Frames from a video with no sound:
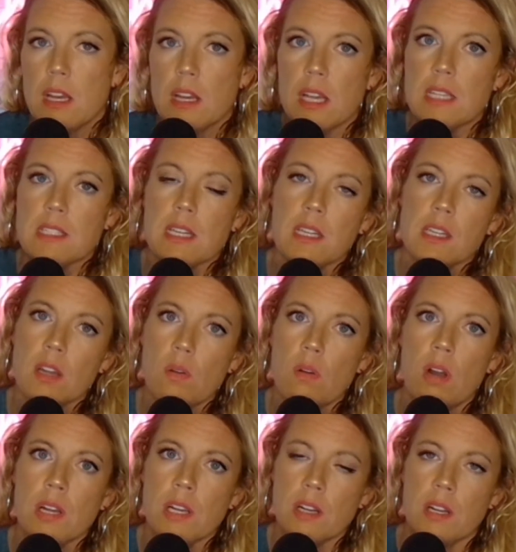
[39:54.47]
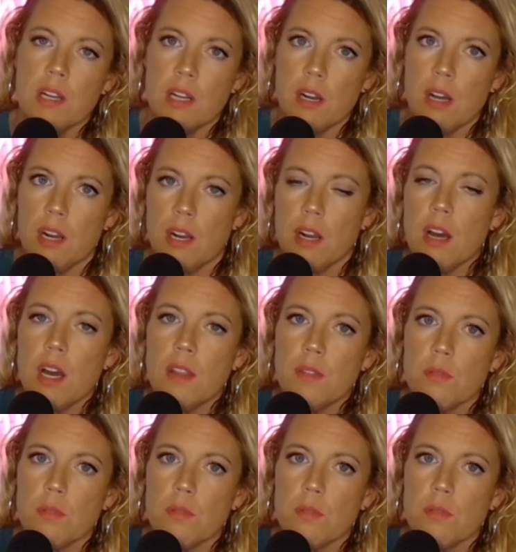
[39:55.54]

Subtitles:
Guys, I can go on and on and on and on.